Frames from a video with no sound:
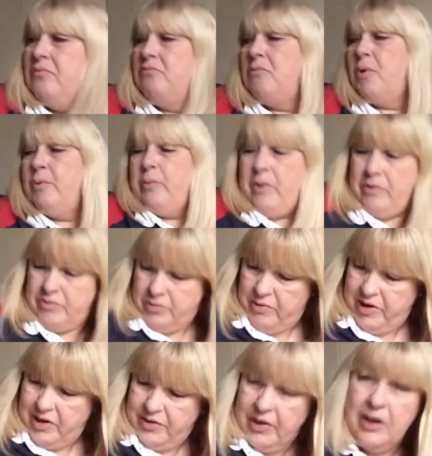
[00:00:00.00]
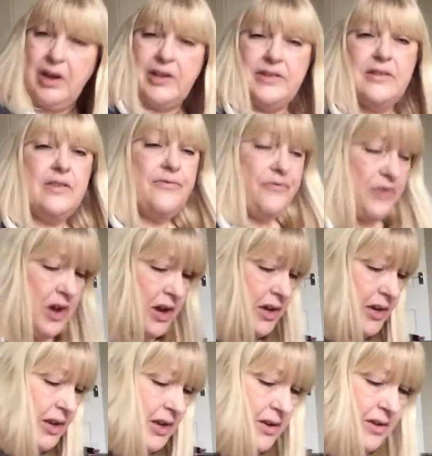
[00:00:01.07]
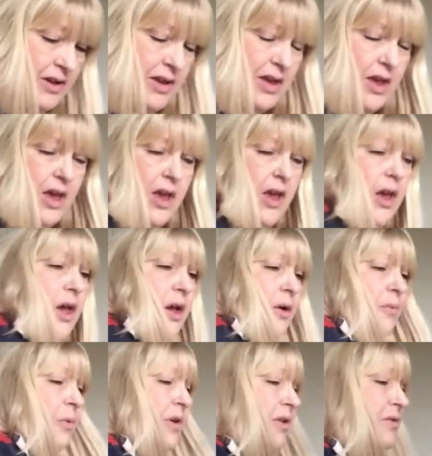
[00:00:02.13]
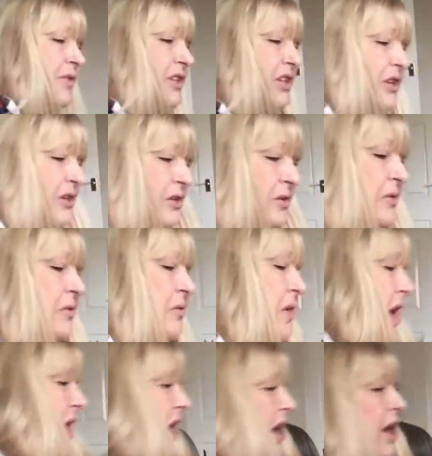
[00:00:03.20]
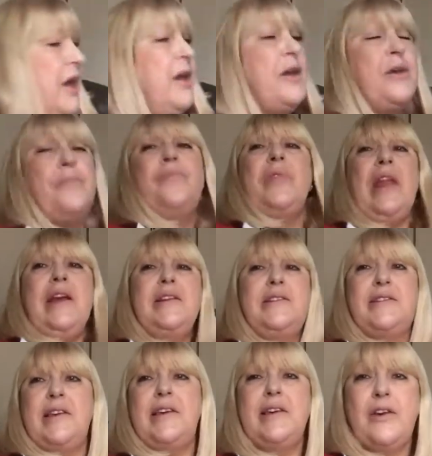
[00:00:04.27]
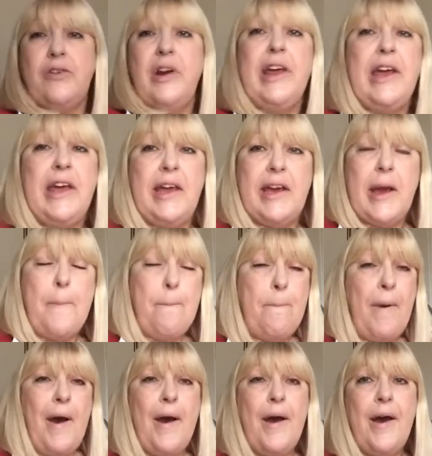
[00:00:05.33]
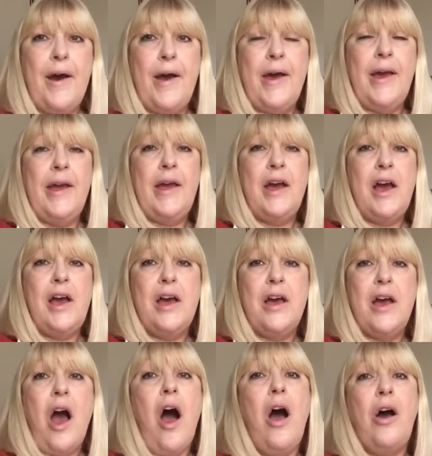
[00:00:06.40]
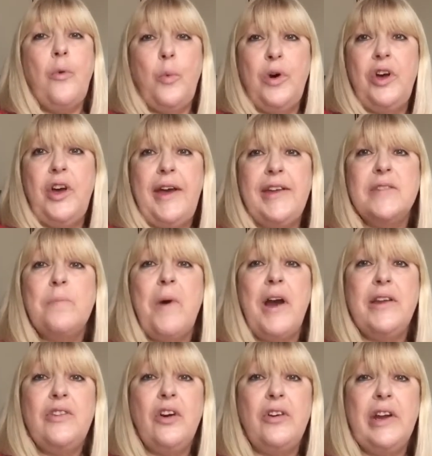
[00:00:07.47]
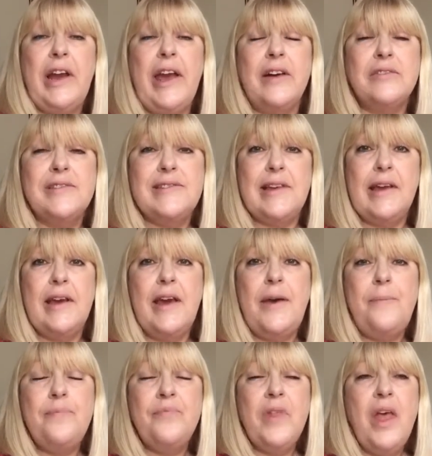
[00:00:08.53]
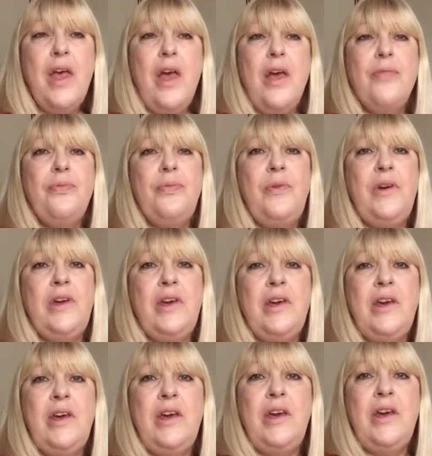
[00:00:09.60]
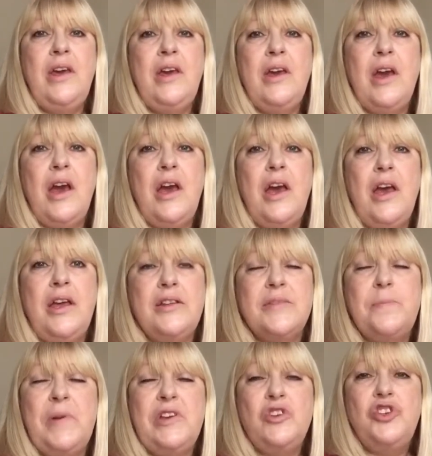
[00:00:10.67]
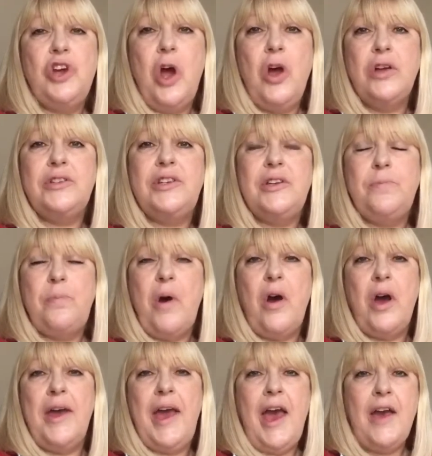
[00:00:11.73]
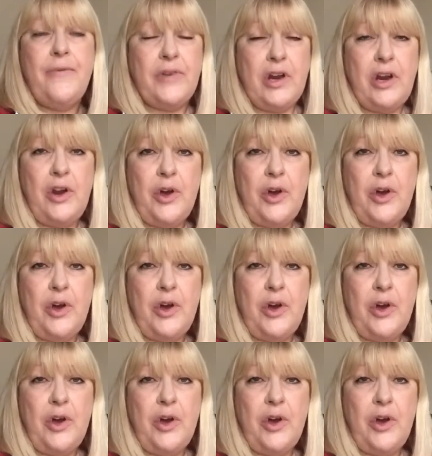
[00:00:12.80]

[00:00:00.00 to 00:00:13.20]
we won't do anything unless I can find it. We'll do DeerCreek by, artwork is by Donna Gelsinger. It's been charted by Heaven and